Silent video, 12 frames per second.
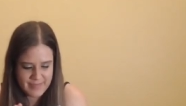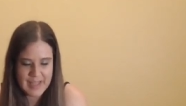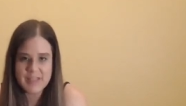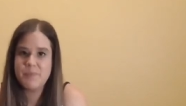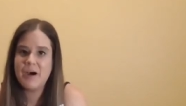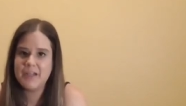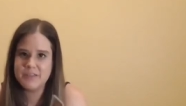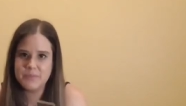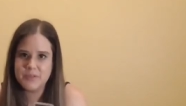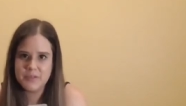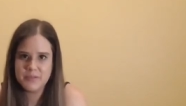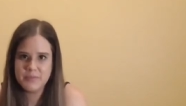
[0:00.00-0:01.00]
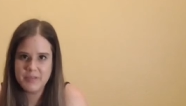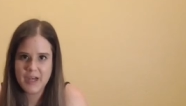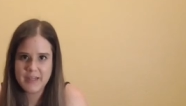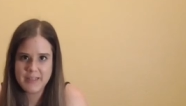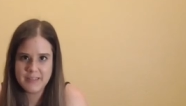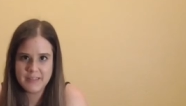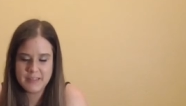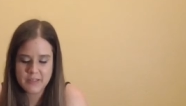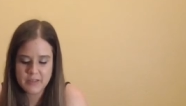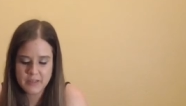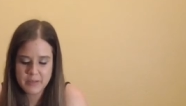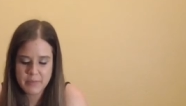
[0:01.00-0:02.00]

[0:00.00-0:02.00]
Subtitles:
It's possible, not necessarily.